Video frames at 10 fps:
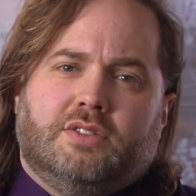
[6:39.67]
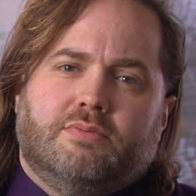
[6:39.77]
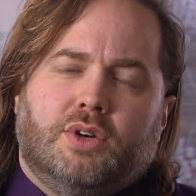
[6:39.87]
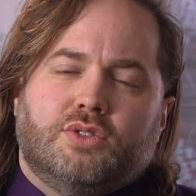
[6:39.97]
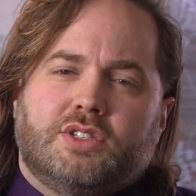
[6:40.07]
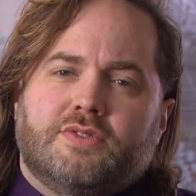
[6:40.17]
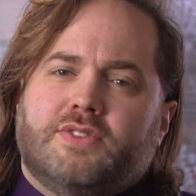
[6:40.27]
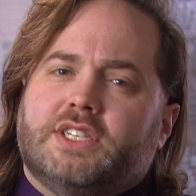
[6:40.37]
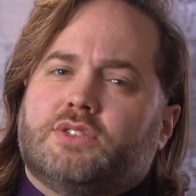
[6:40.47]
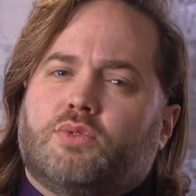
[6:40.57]
Most of
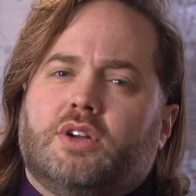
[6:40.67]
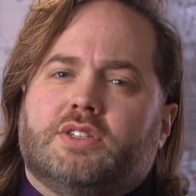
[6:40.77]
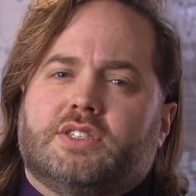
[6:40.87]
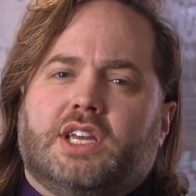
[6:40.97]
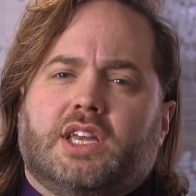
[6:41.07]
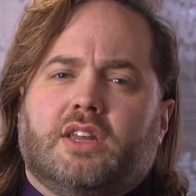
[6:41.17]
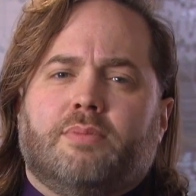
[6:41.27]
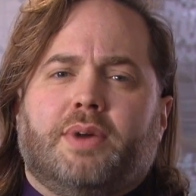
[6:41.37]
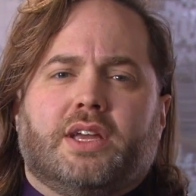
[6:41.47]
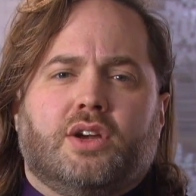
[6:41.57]
phase 1 is taken up
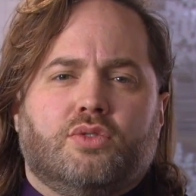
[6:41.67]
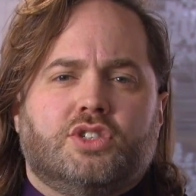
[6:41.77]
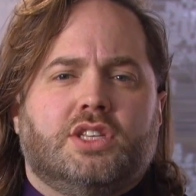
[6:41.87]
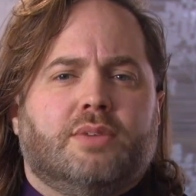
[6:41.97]
by coaching